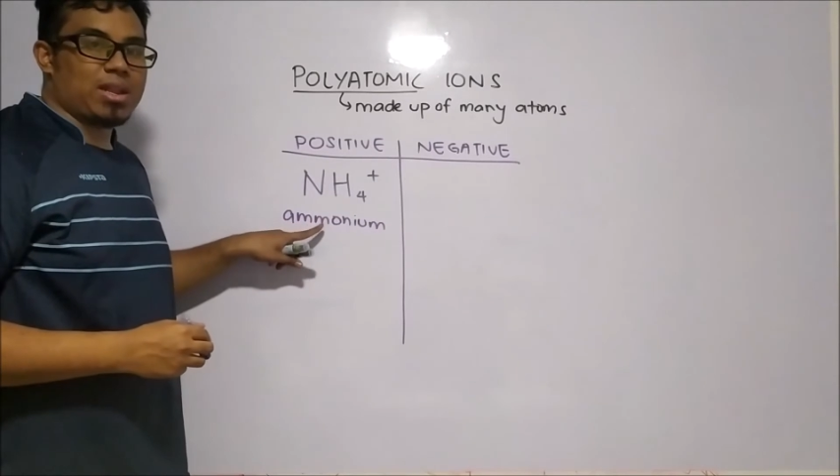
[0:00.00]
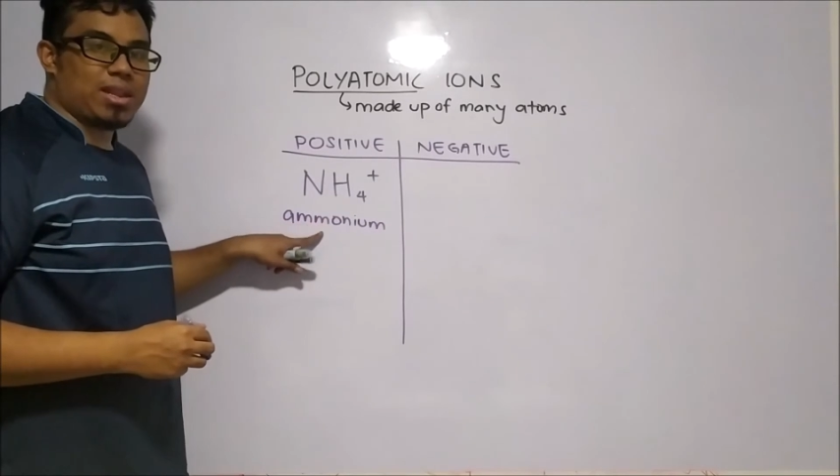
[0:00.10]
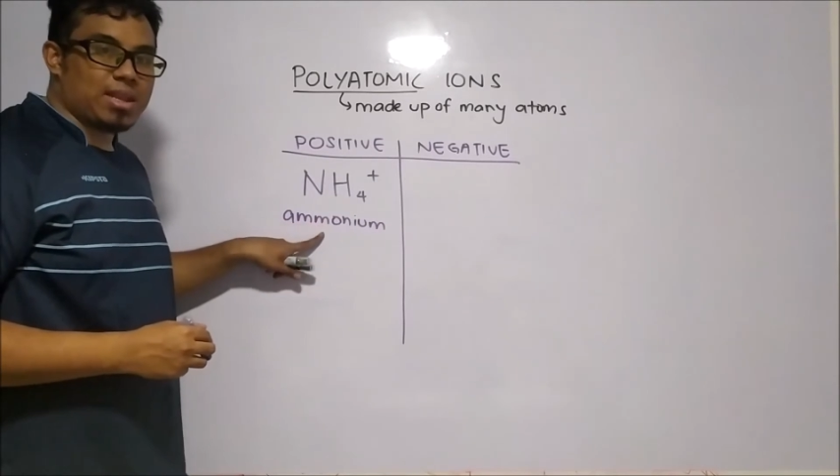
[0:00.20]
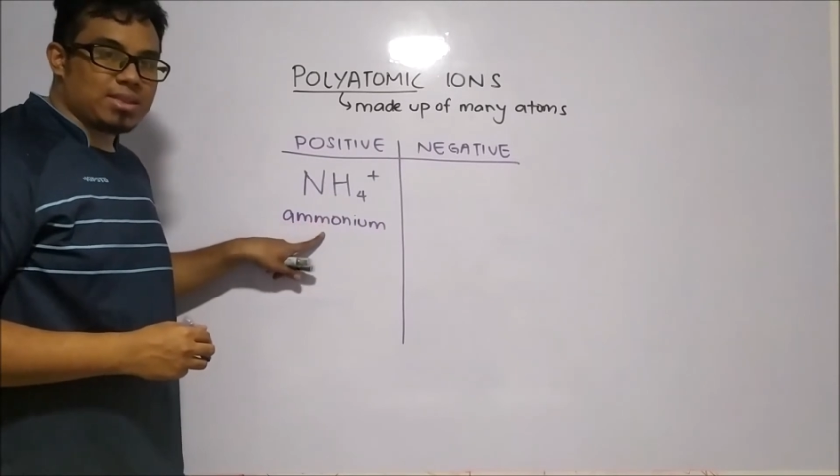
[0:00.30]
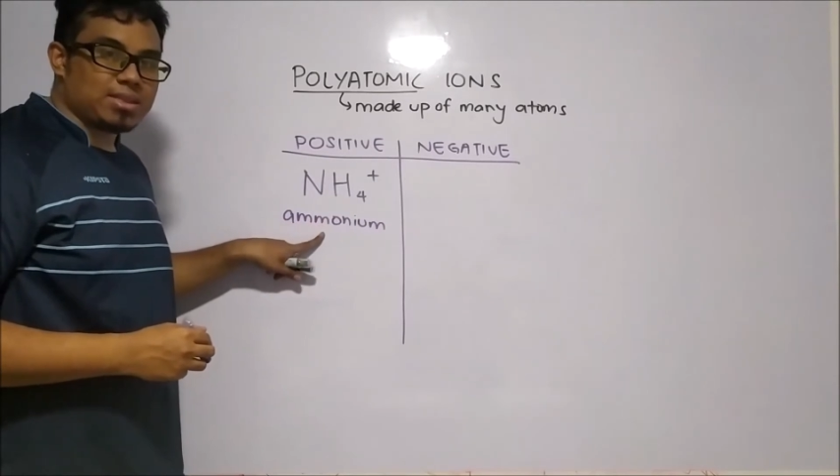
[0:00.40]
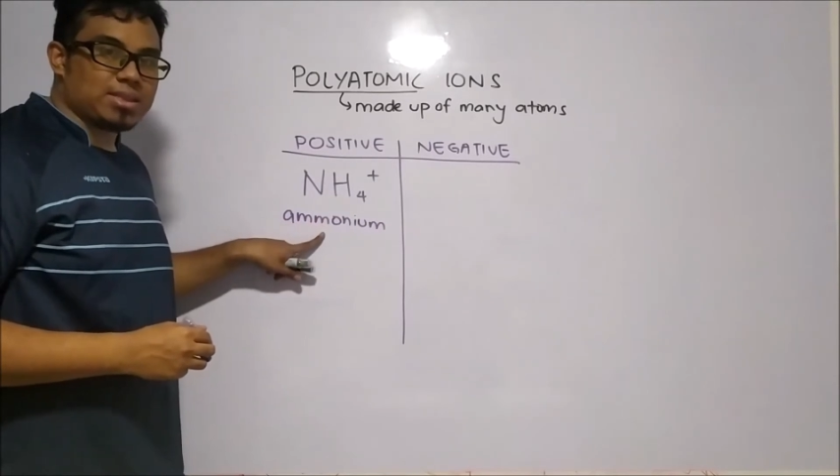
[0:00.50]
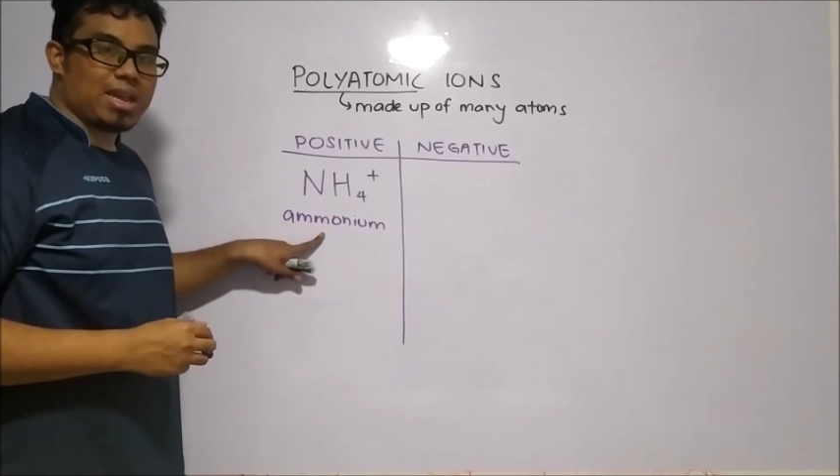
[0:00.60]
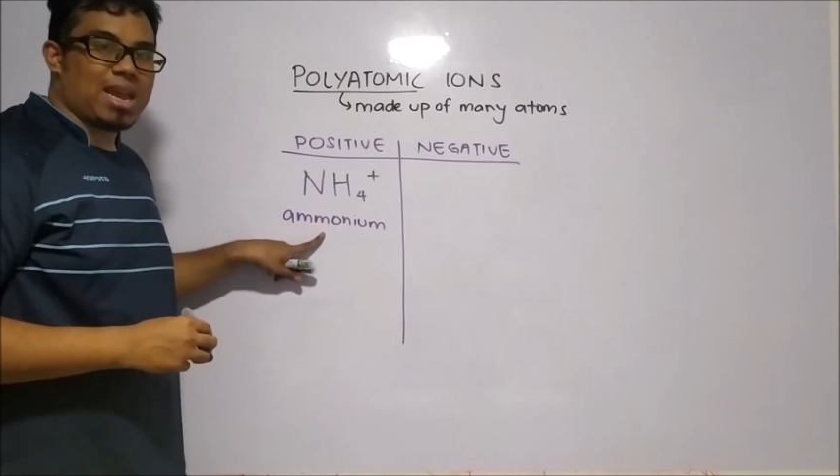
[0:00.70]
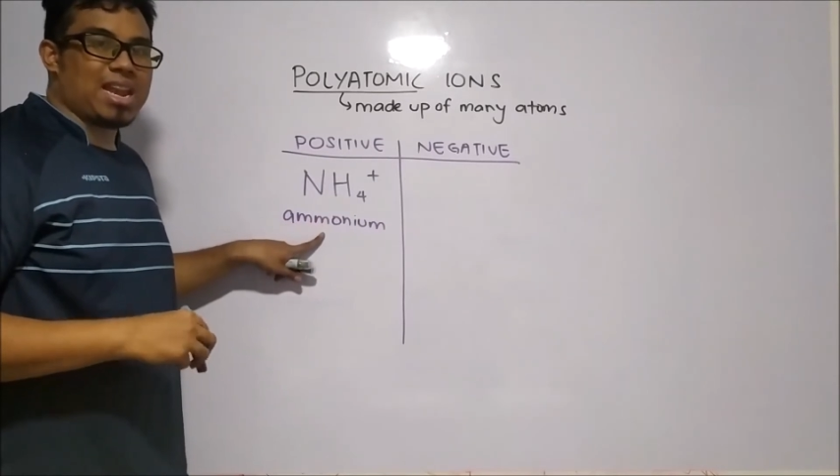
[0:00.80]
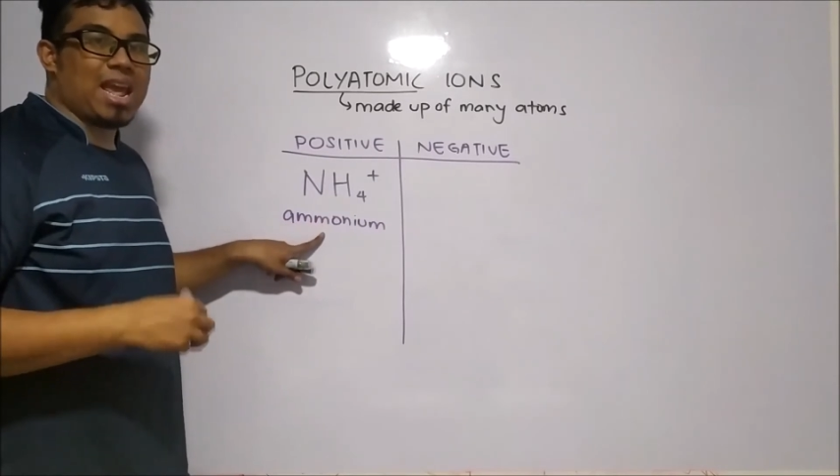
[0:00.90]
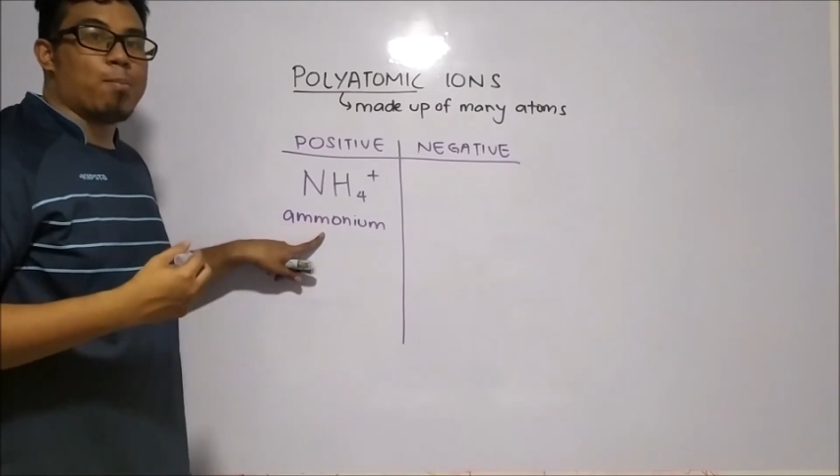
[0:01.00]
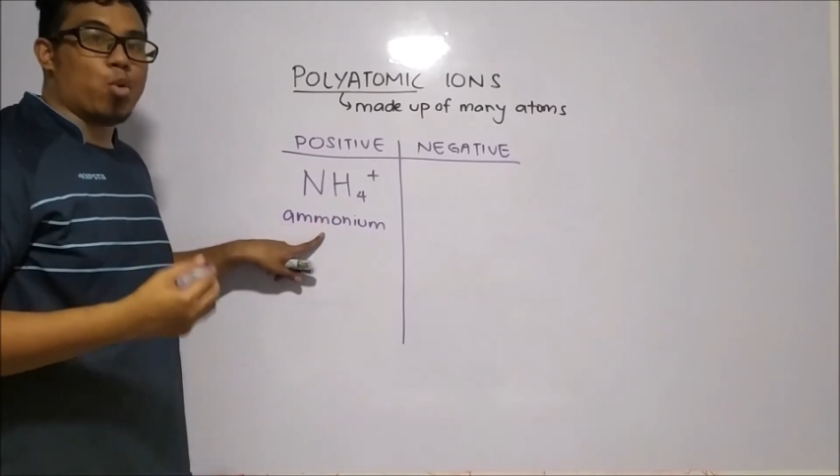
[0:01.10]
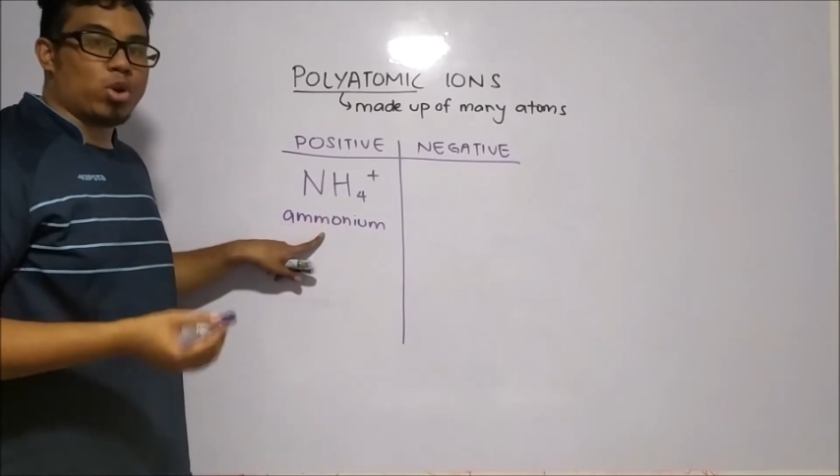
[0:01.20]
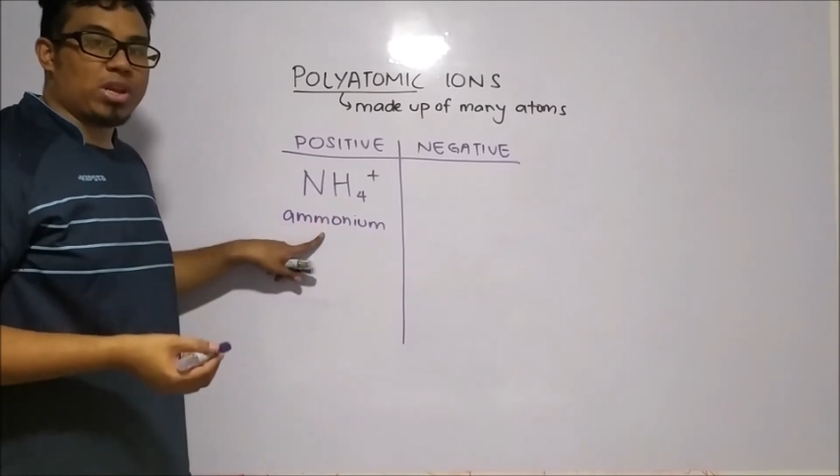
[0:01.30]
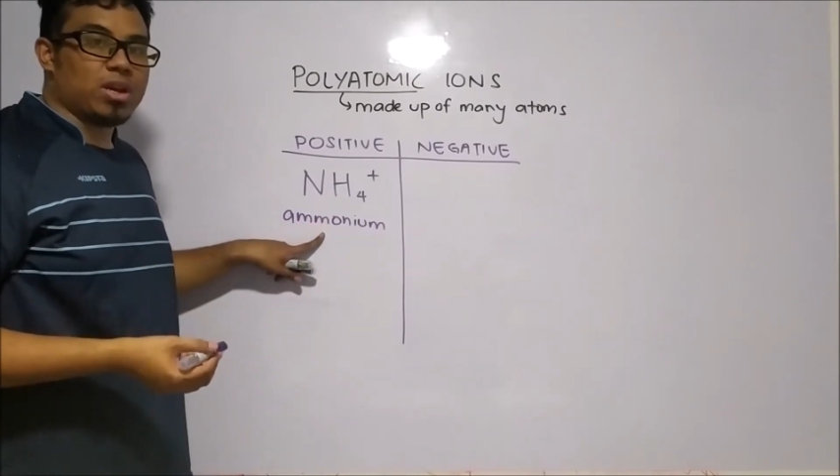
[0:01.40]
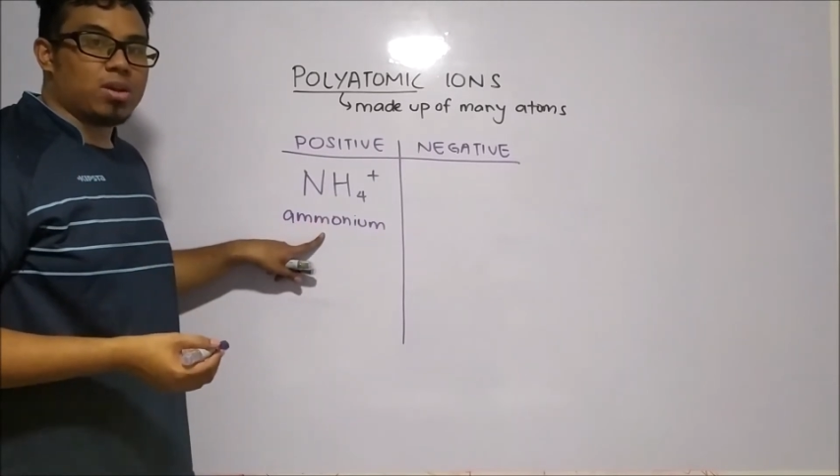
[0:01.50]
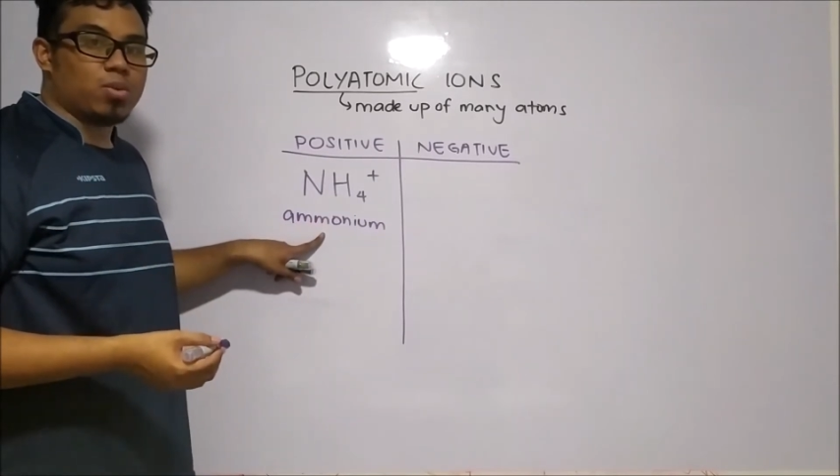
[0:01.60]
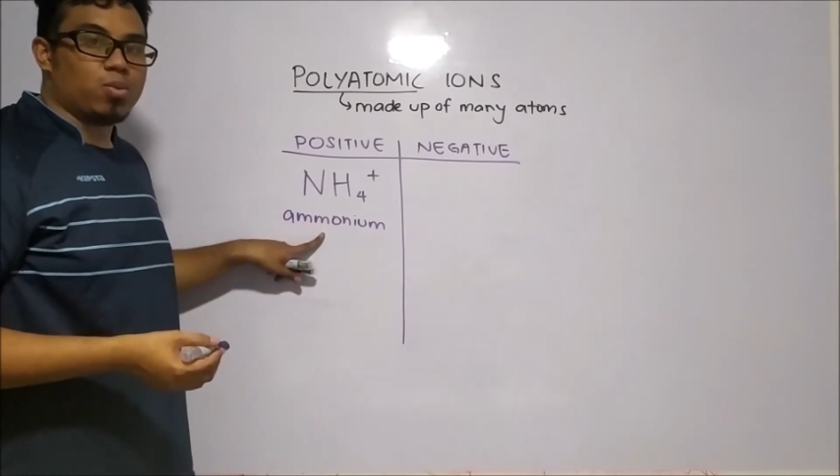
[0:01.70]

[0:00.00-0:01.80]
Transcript: this and ammonia,